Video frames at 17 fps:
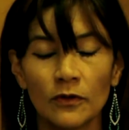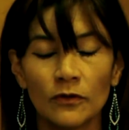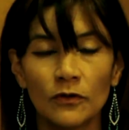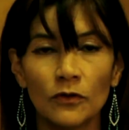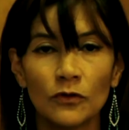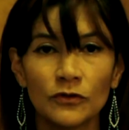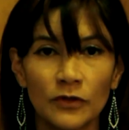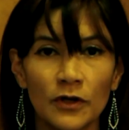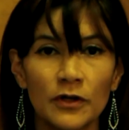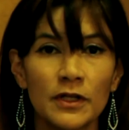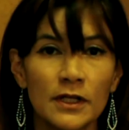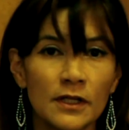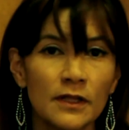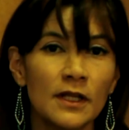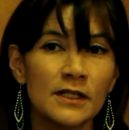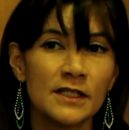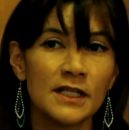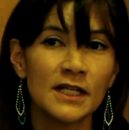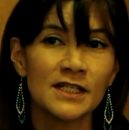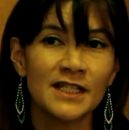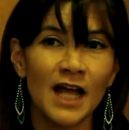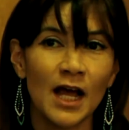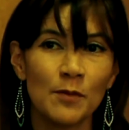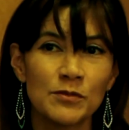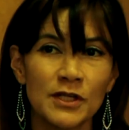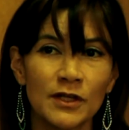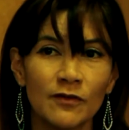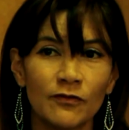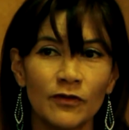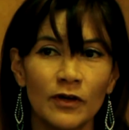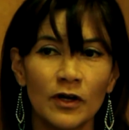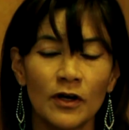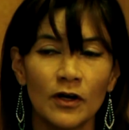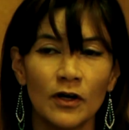Those are the six types of
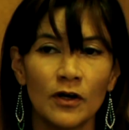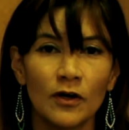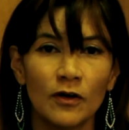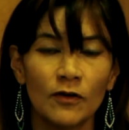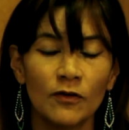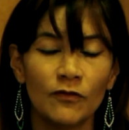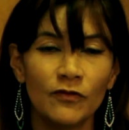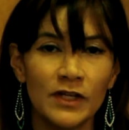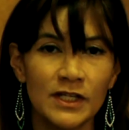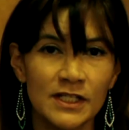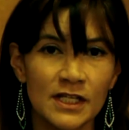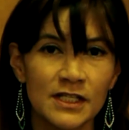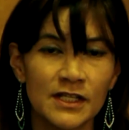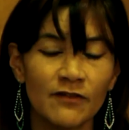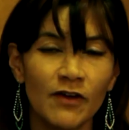visas